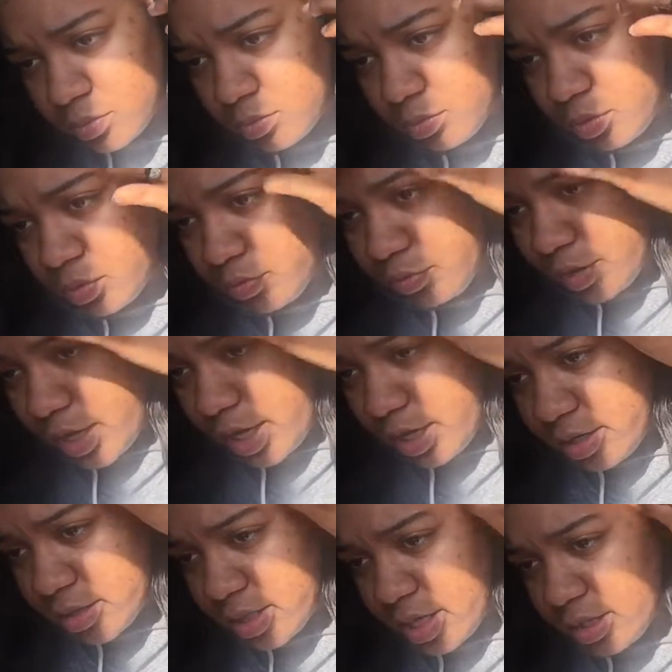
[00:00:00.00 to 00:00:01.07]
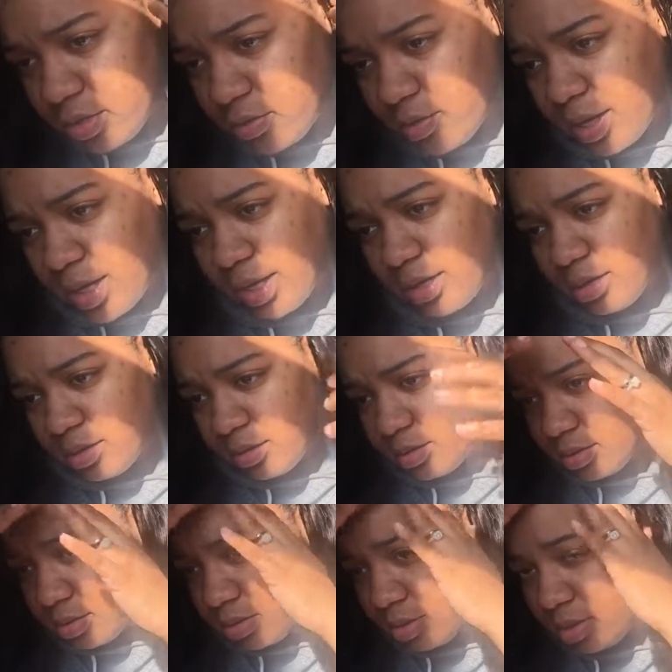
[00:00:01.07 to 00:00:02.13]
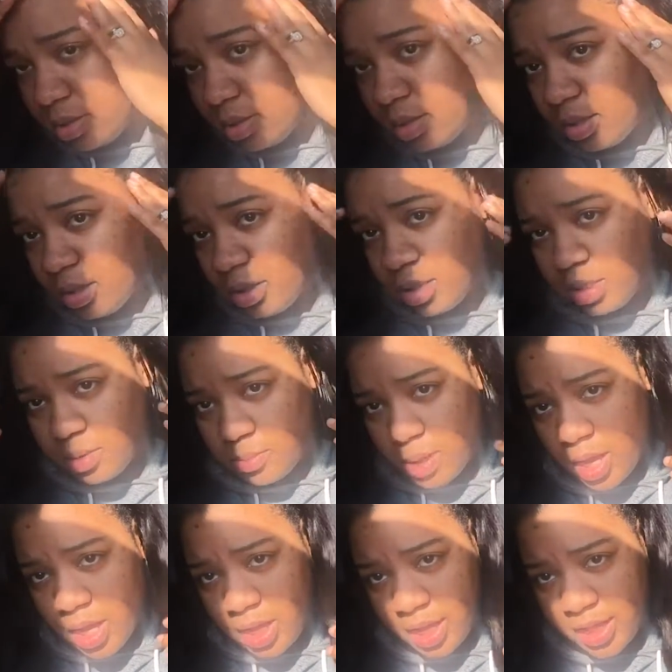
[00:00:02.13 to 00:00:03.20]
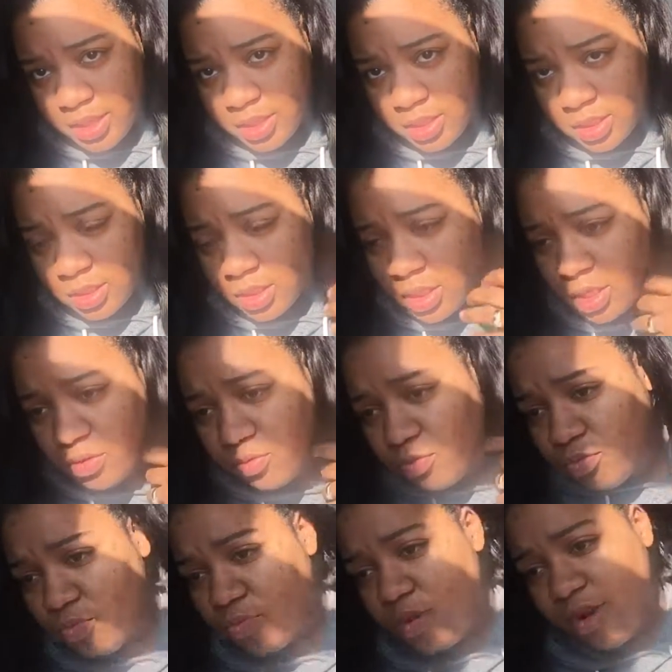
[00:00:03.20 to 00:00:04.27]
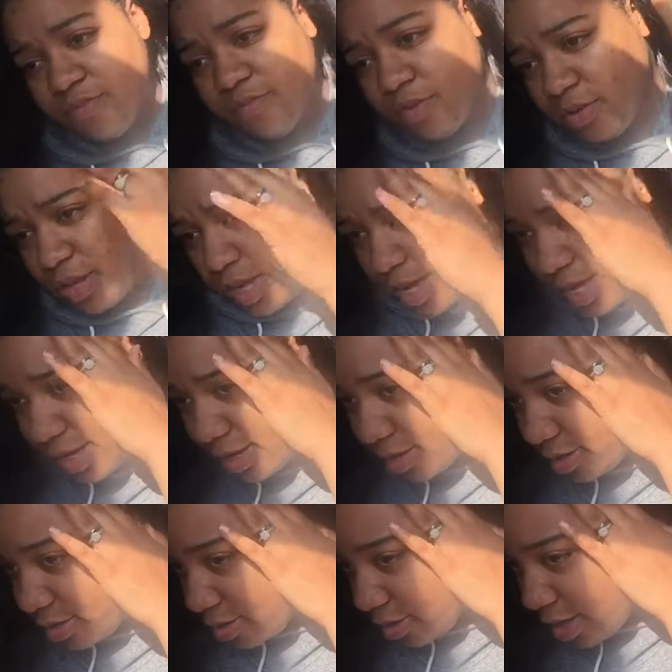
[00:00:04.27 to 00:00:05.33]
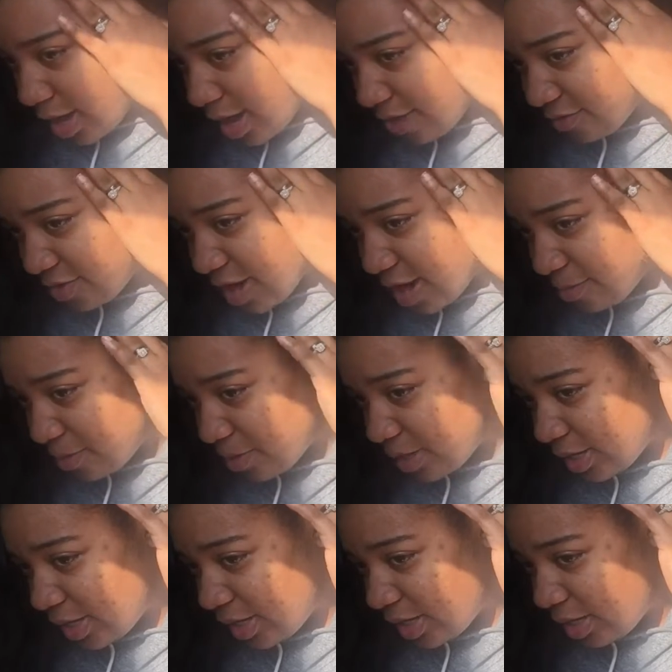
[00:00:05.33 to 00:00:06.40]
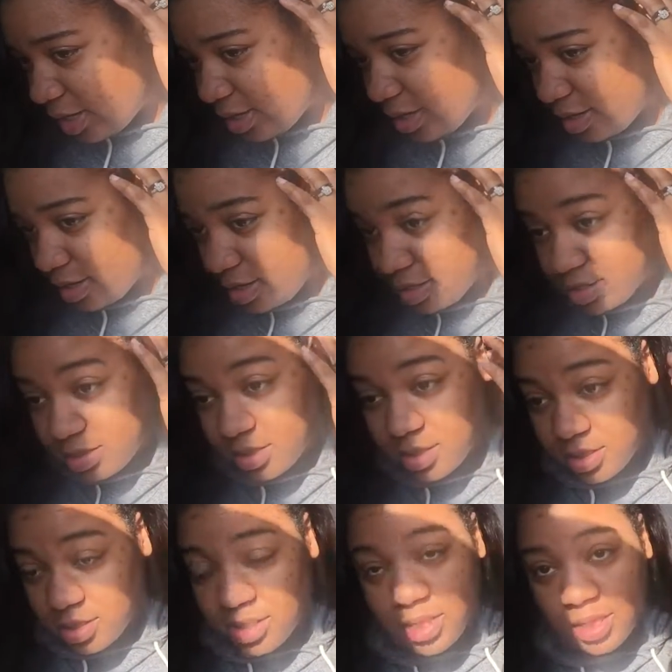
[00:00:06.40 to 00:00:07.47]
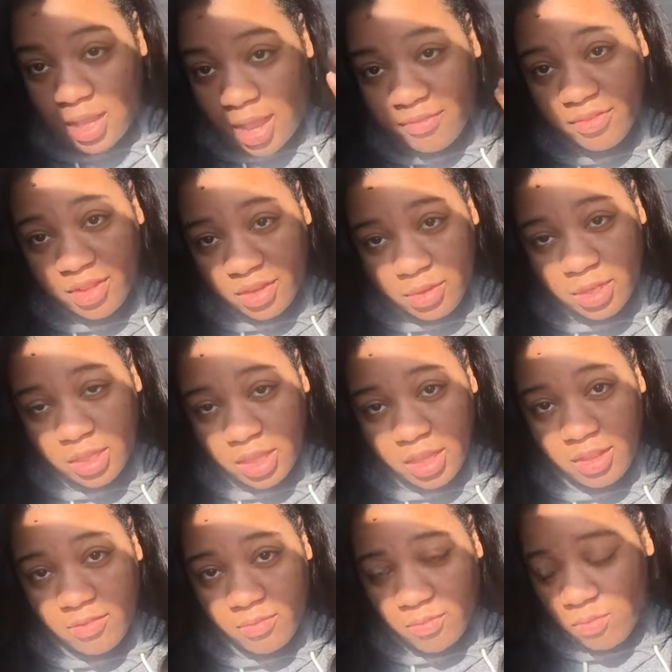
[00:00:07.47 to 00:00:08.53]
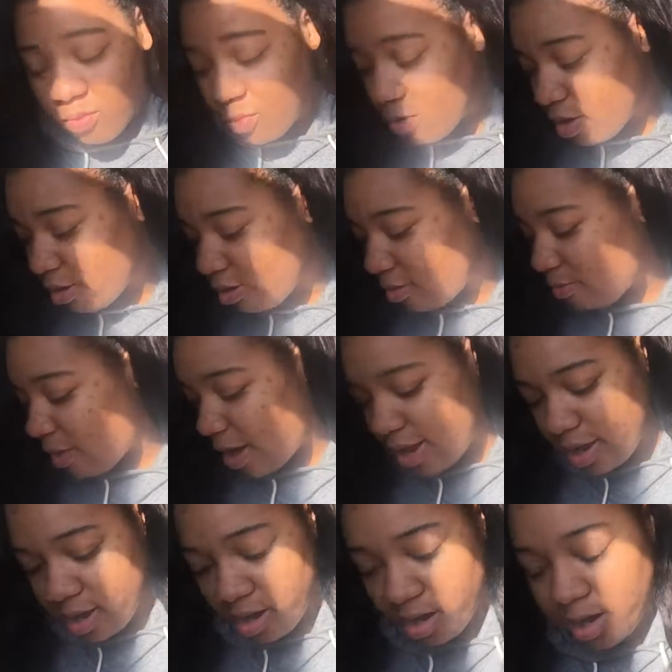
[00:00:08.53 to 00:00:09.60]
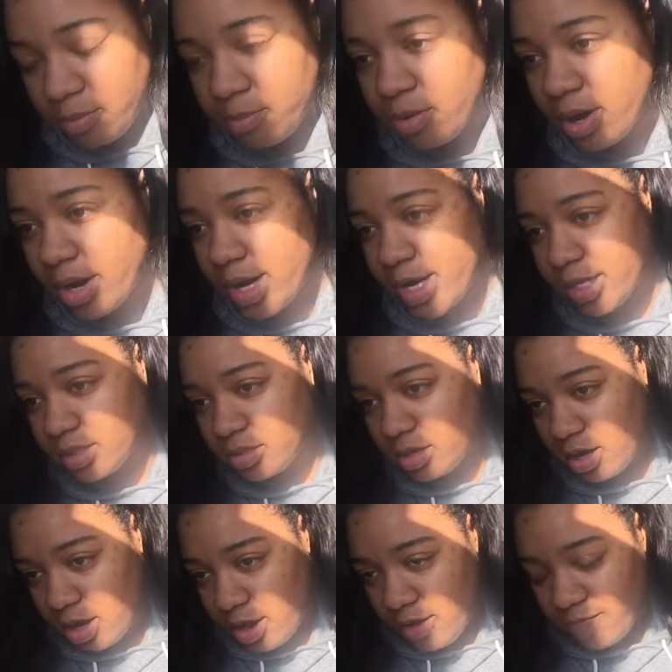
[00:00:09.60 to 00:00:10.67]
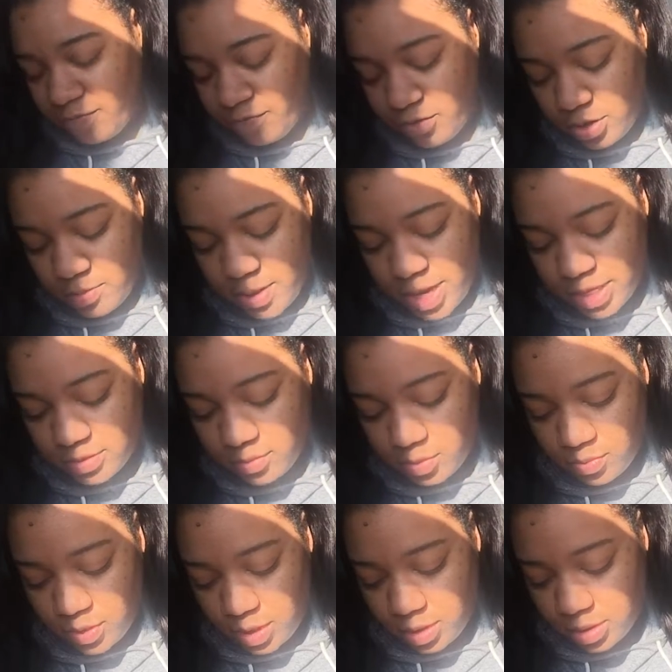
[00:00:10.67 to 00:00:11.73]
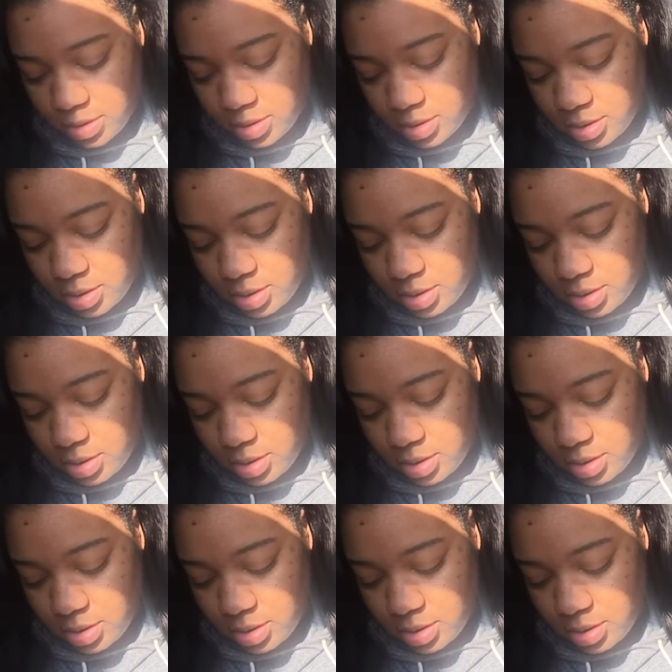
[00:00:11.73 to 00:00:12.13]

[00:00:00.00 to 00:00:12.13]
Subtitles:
Move the hairs out the way. And my edges is looking rough, okay? I have not put any, I've literally worn my hair in braids for the past few weeks.